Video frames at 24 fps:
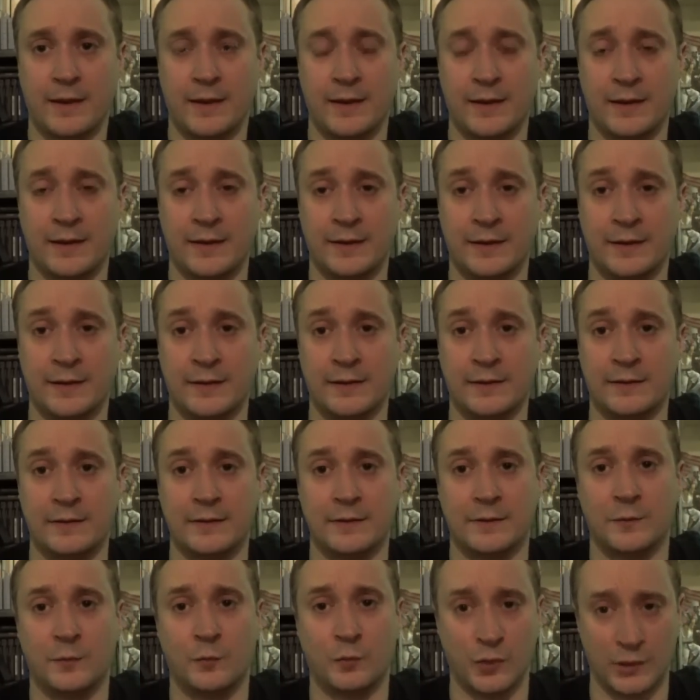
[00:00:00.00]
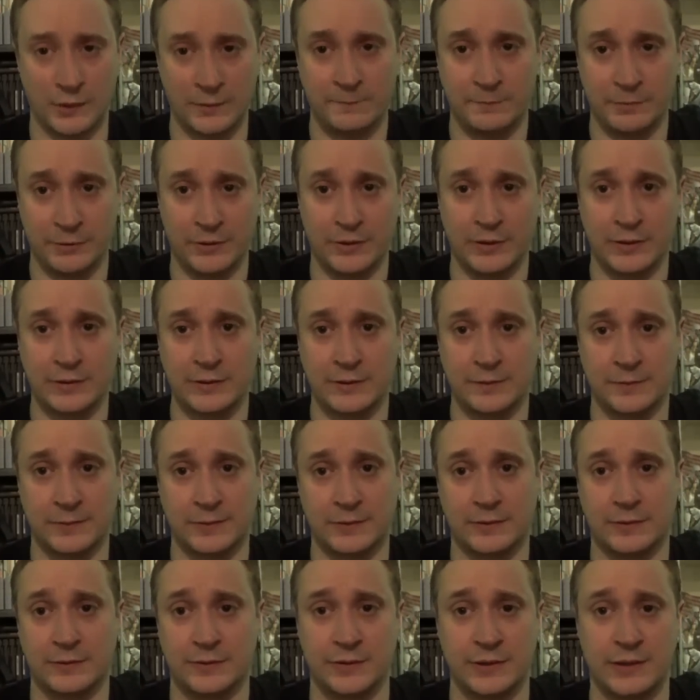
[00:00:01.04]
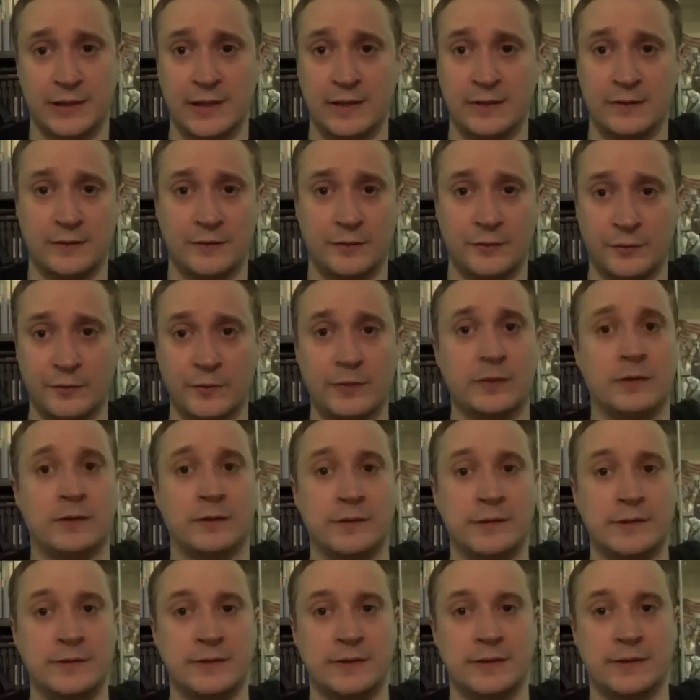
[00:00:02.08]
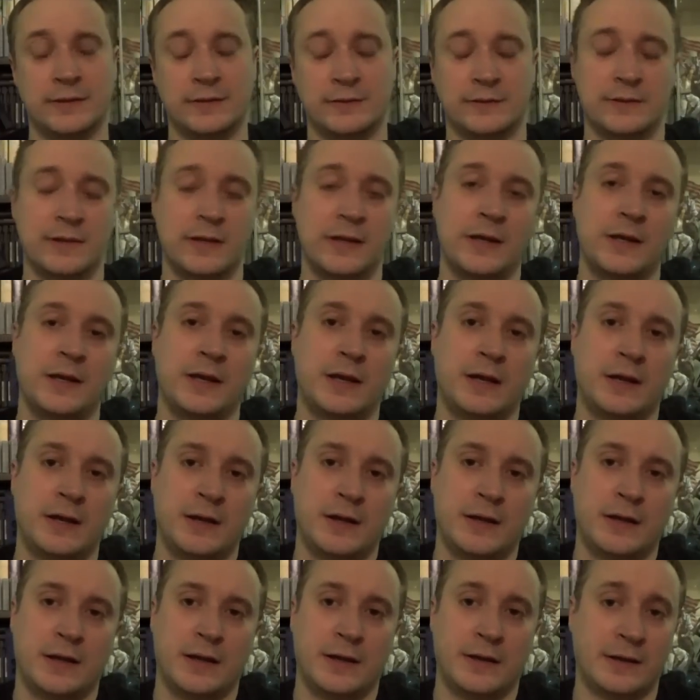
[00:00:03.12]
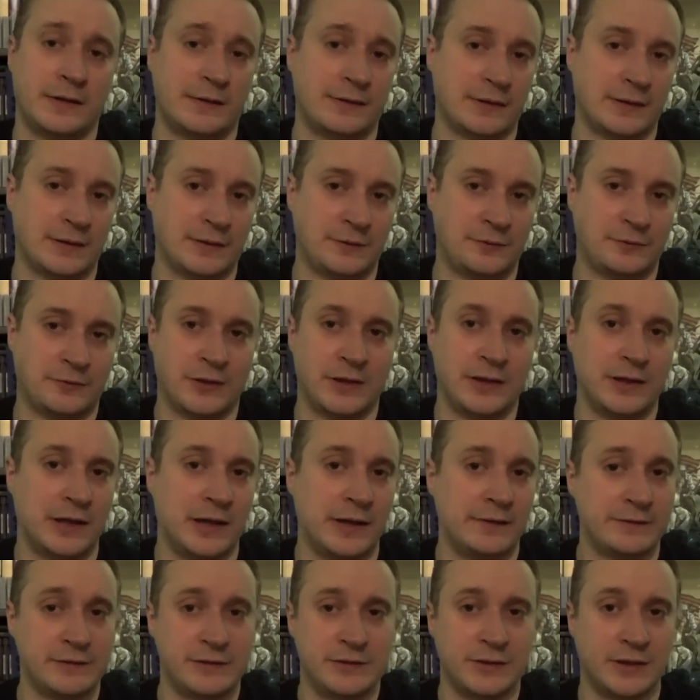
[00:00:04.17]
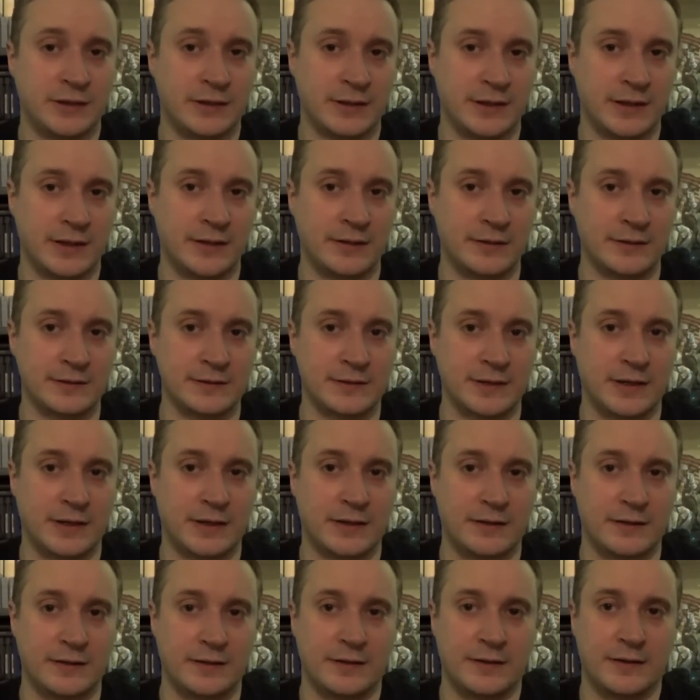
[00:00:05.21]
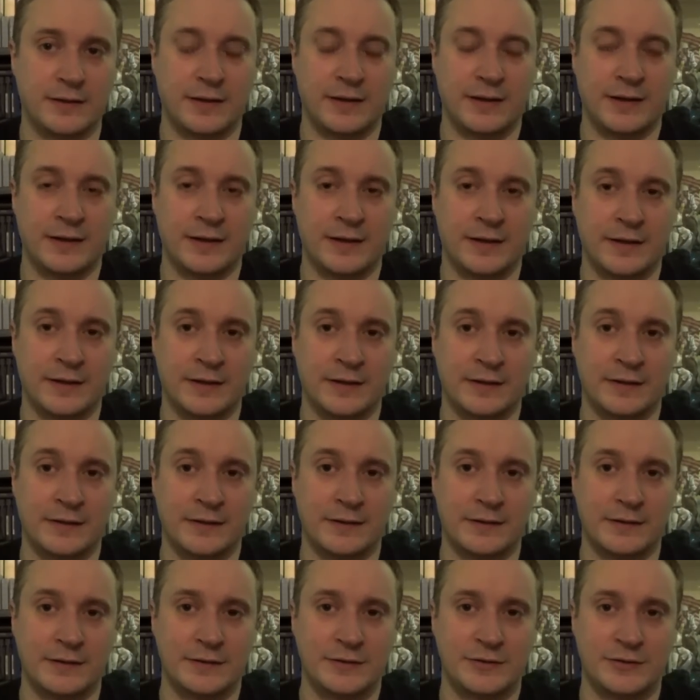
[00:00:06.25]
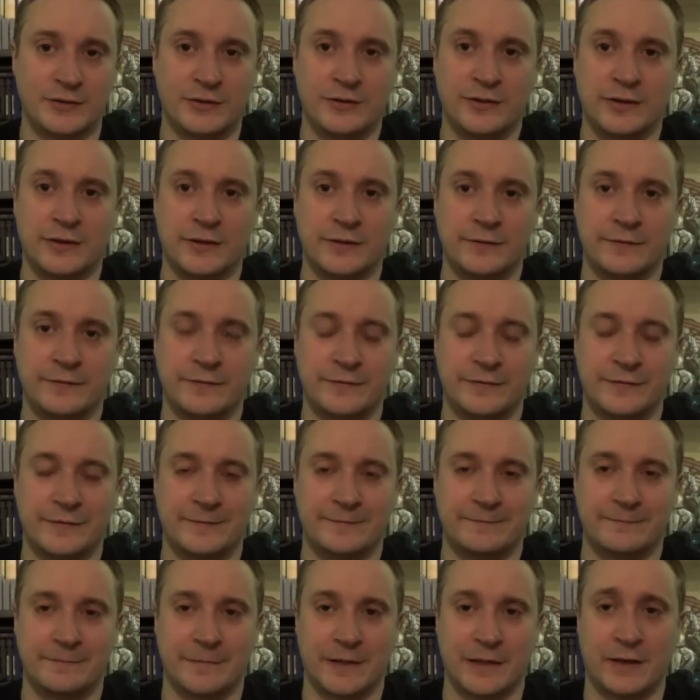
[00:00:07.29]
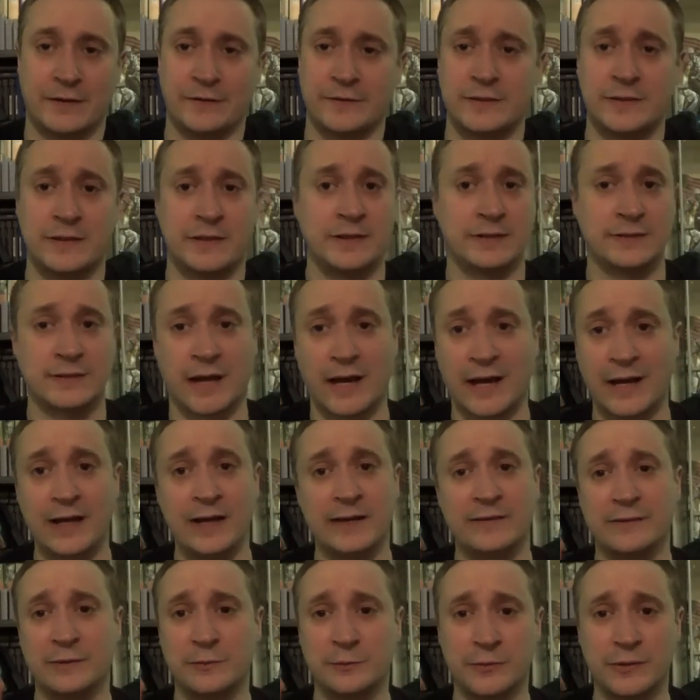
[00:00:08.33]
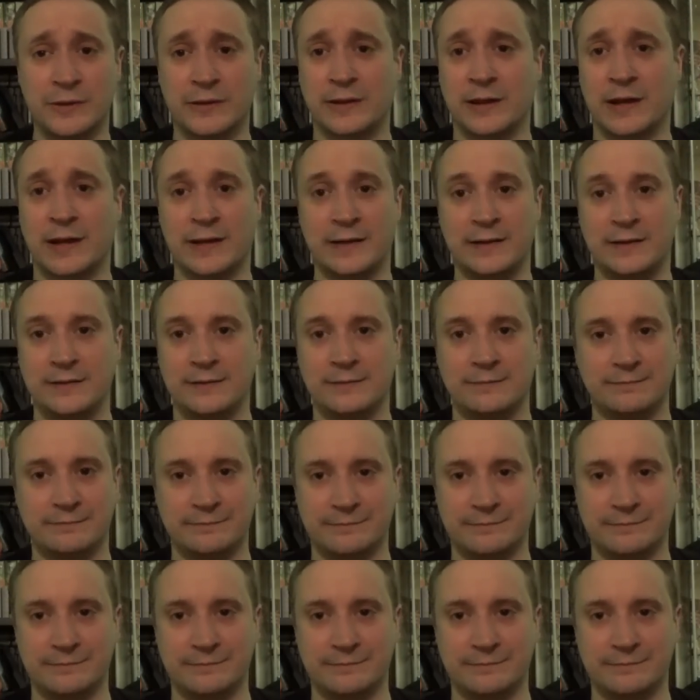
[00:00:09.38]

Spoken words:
and one per customer. So you can't hoard all these things. And I thought, great, I have a shot at getting this guy. And sure enough, obviously because I have to work, I